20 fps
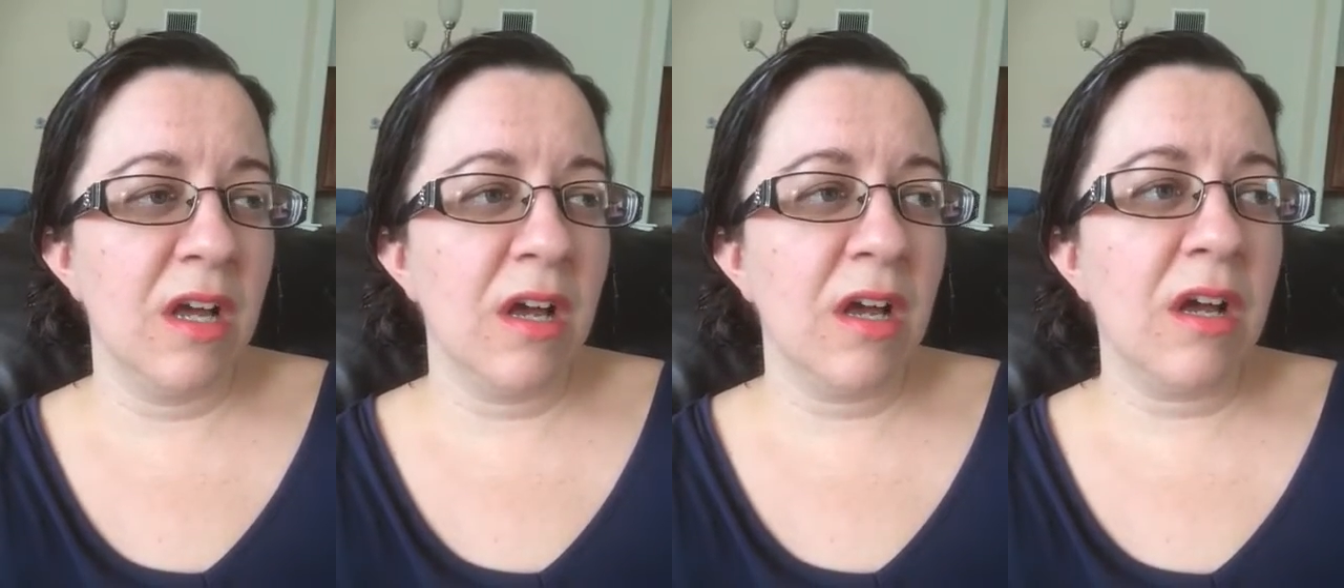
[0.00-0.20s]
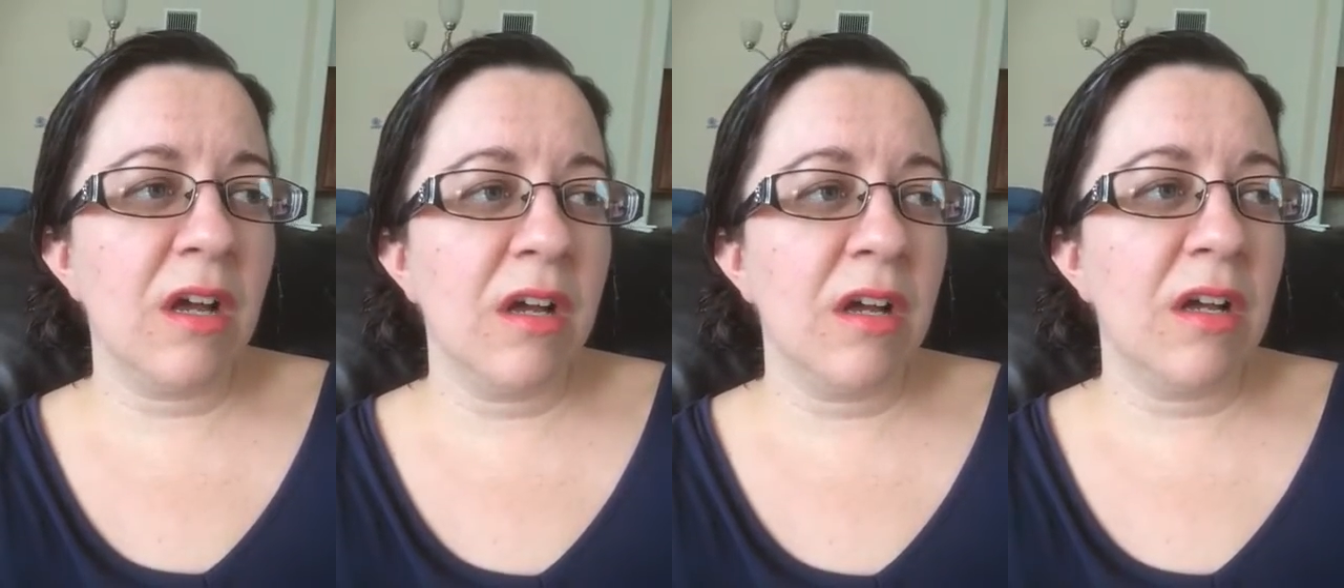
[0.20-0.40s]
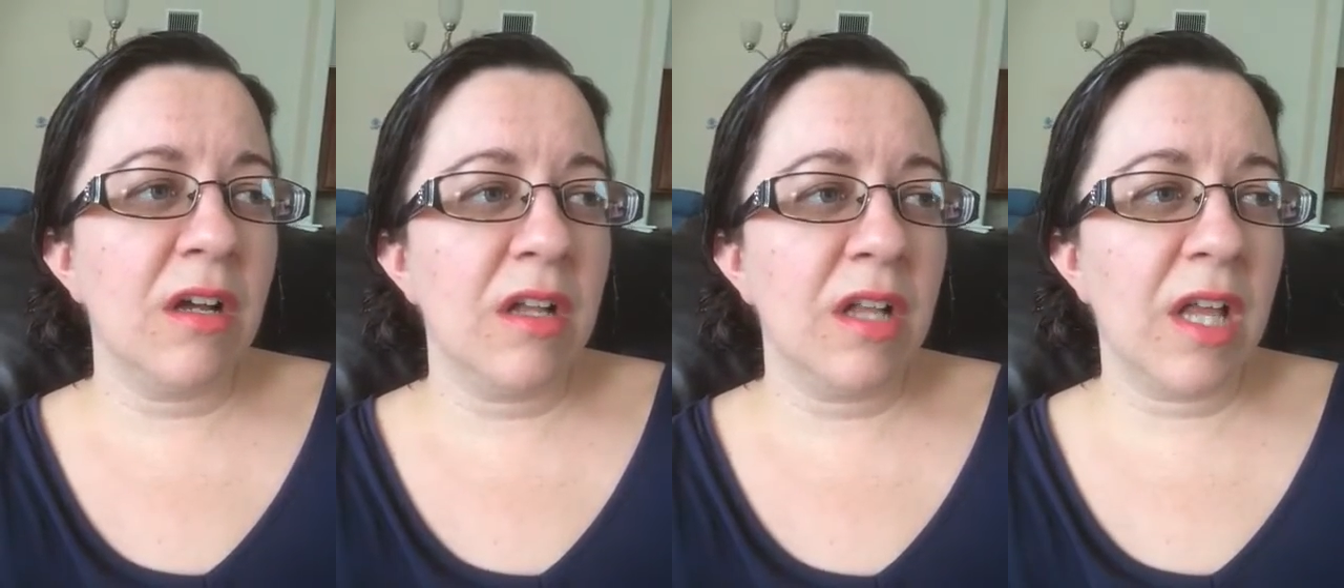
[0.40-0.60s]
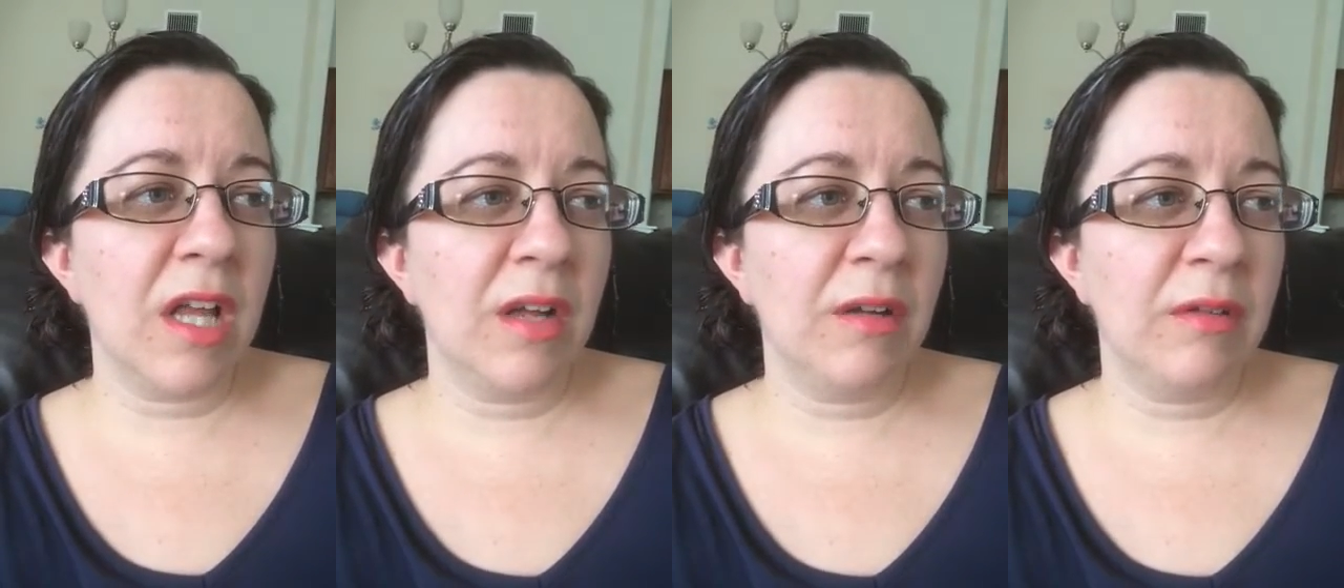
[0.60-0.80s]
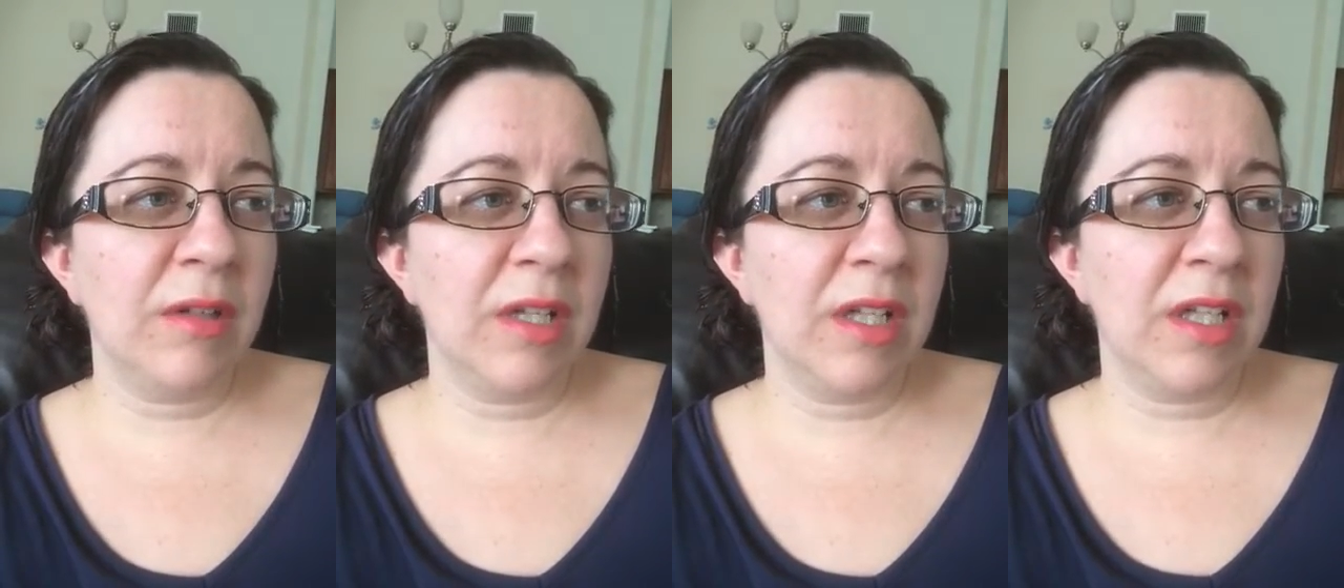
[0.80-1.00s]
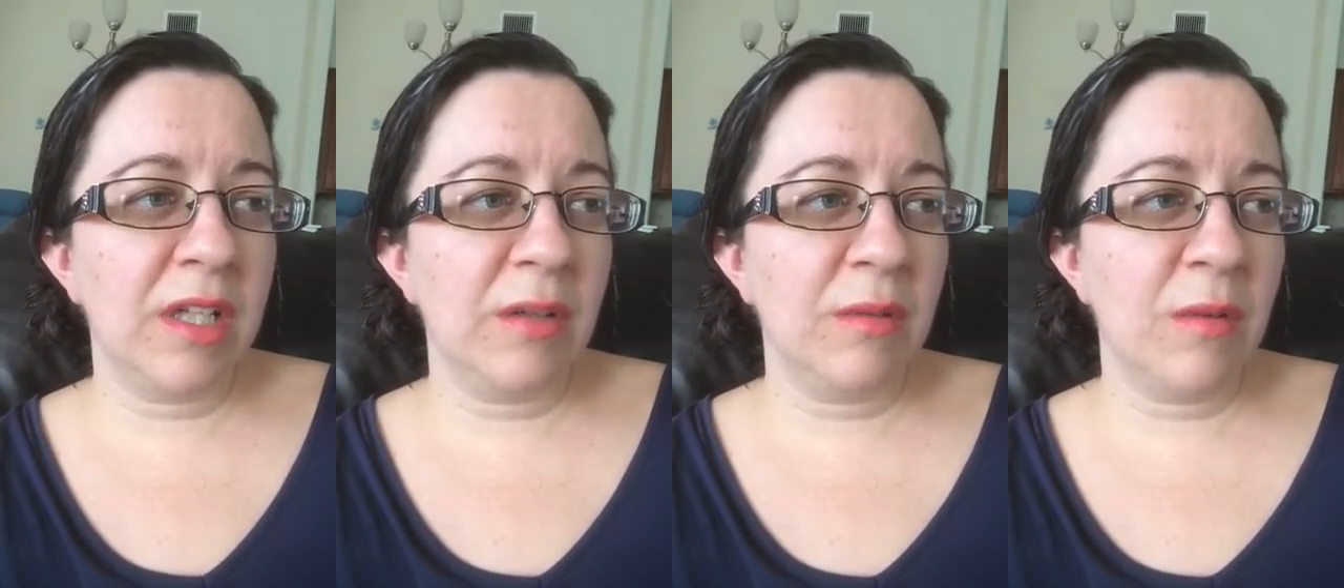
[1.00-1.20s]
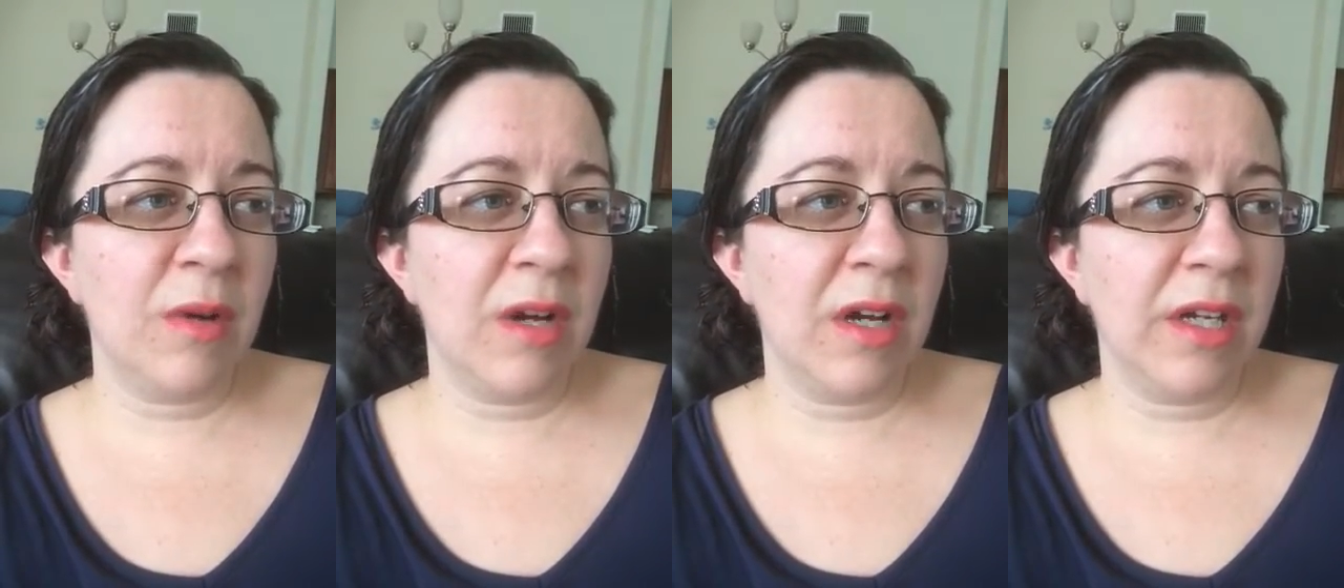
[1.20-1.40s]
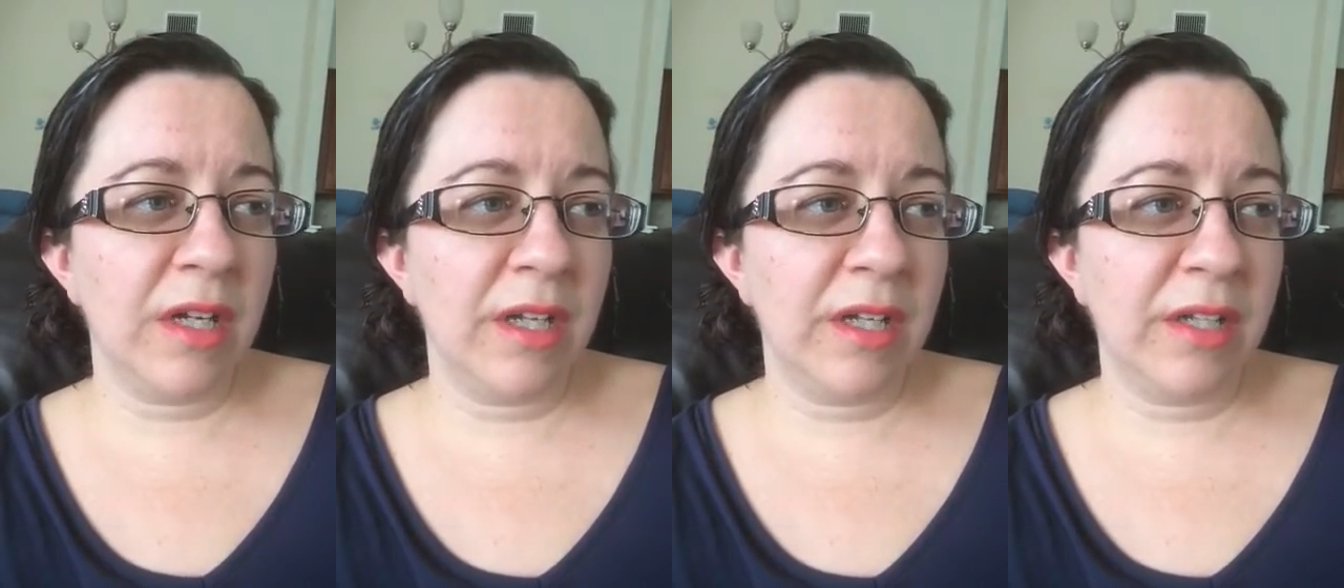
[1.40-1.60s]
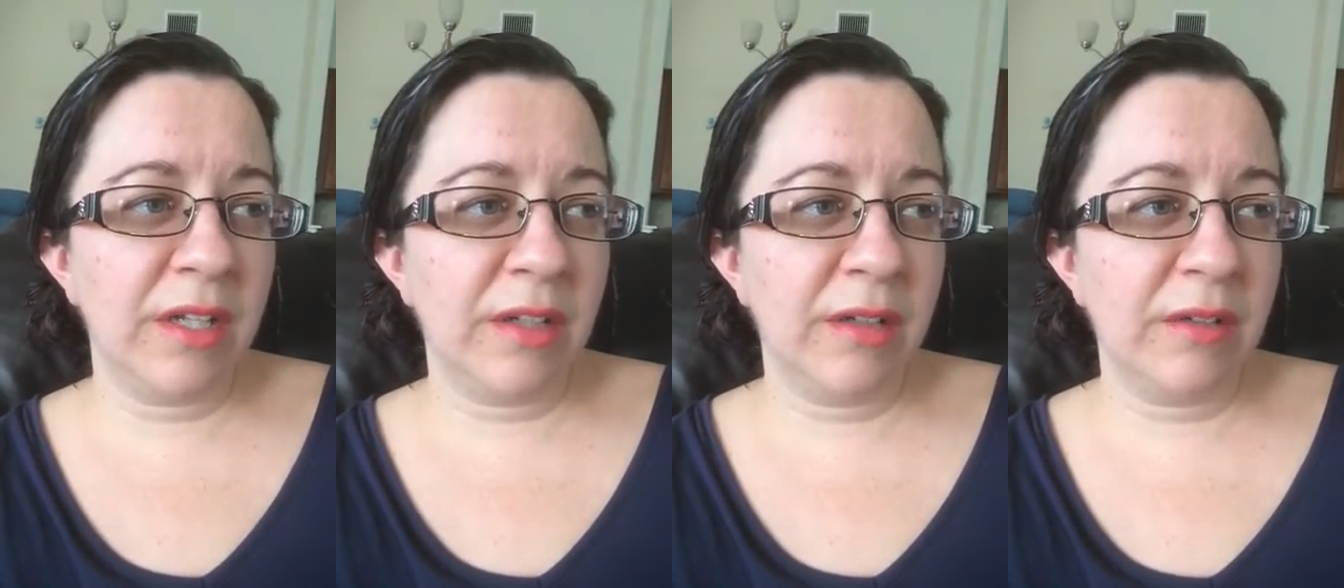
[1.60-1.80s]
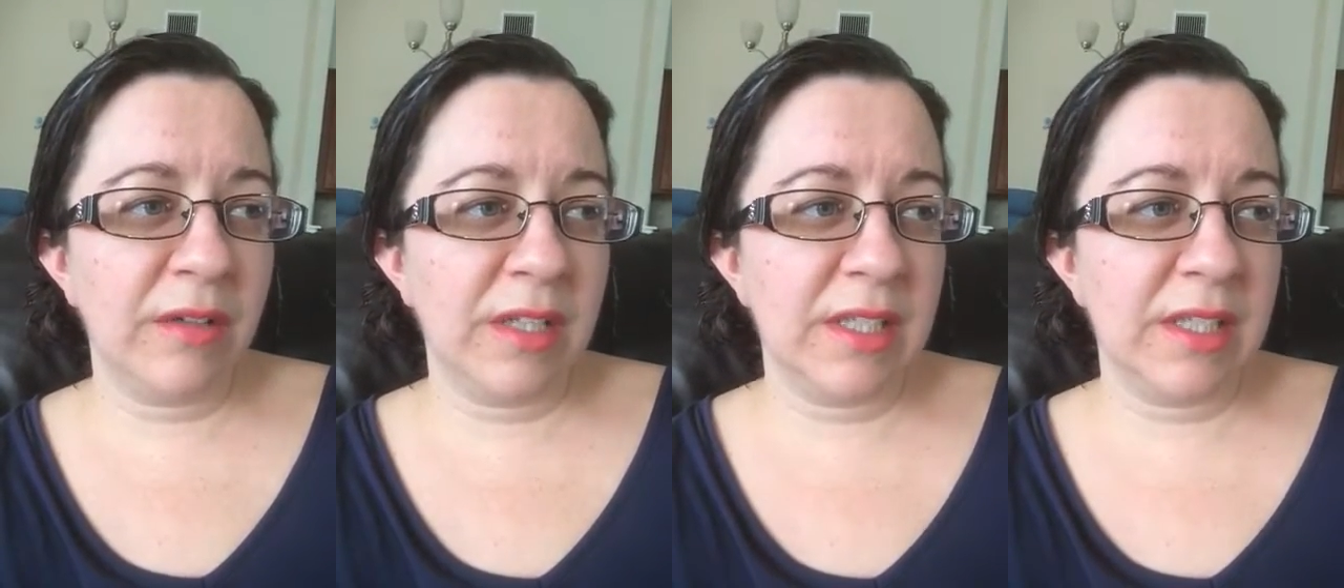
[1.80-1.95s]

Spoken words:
All I really want to do